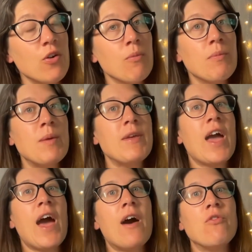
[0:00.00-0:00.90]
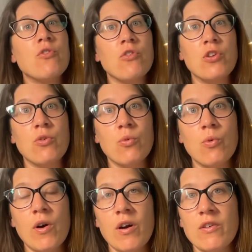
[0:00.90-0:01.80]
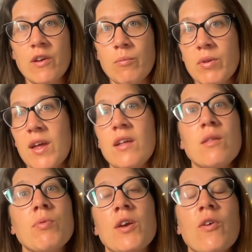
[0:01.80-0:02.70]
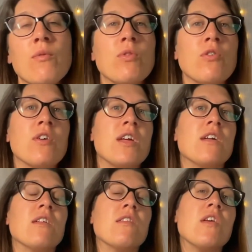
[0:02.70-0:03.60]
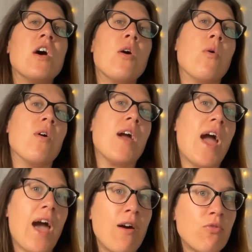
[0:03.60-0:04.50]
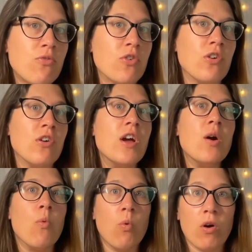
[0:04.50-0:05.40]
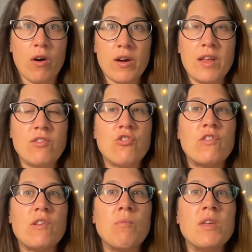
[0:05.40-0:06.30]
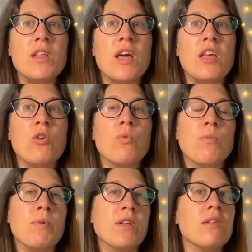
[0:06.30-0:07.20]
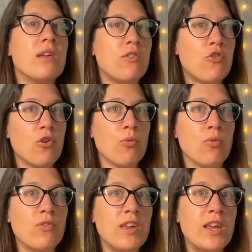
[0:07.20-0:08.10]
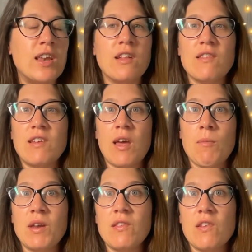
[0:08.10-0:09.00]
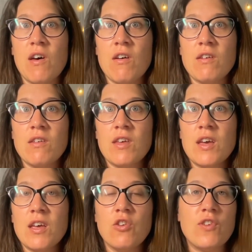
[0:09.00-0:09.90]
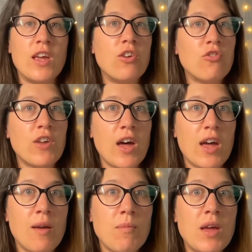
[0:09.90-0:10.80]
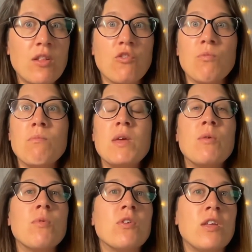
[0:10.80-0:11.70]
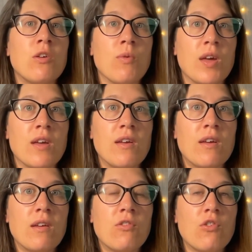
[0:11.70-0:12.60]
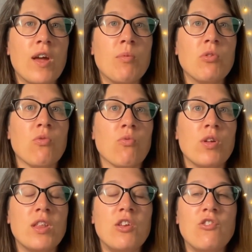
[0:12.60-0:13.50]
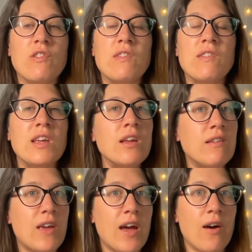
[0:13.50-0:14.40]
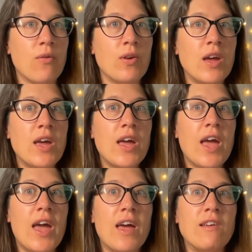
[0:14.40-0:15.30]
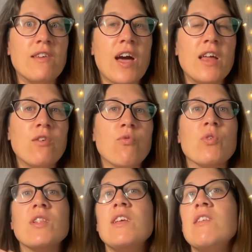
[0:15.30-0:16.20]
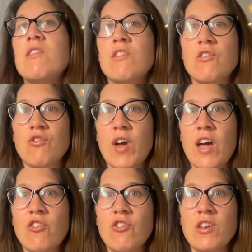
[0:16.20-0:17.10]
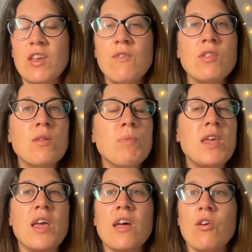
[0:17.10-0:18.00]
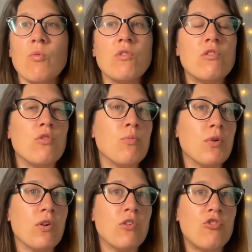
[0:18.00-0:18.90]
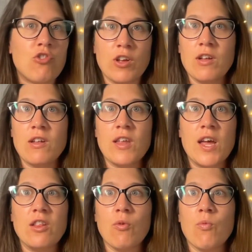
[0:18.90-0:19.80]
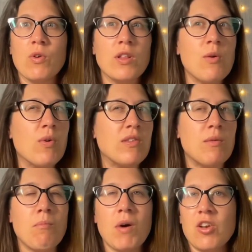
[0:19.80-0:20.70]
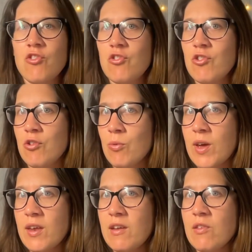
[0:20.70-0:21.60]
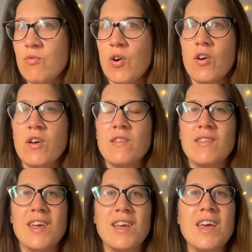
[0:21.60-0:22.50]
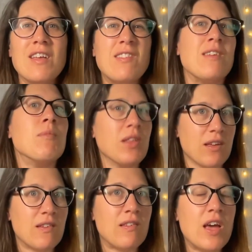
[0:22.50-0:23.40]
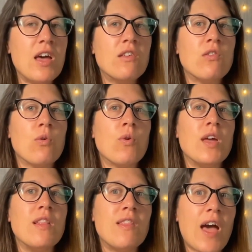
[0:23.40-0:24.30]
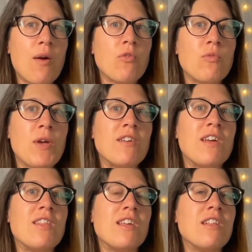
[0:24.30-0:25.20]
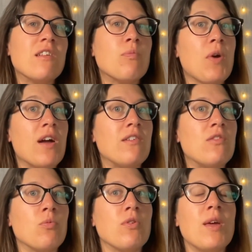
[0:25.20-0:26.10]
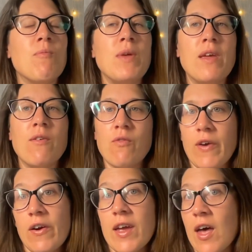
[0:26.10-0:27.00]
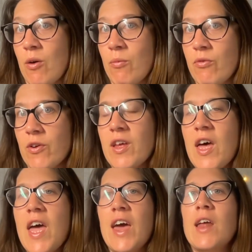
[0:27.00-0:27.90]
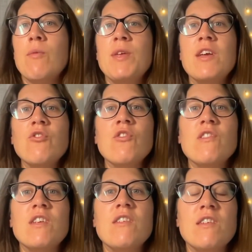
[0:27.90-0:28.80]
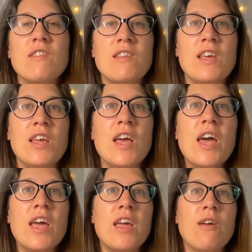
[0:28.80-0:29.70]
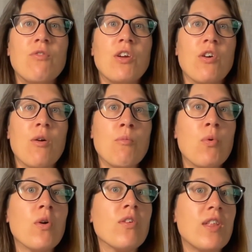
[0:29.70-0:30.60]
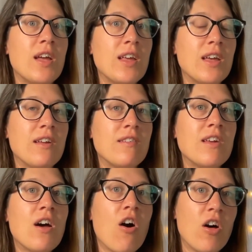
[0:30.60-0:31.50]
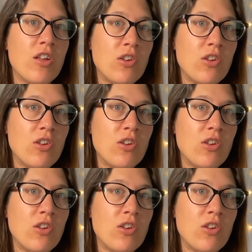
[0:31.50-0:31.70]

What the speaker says: maybe after you are done playing at the playground with your kids or after work. It's just something that you would build into your routine. It's 10 minutes long. You take your time. There's minimal cueing, so you're able to really just sink down and kind of release distraction. Even the piano was super chill and there really wasn't much to it as far as like stimulus. So in that respect, I think this practice would be very helpful, and I'd be interested to see if there are more like it on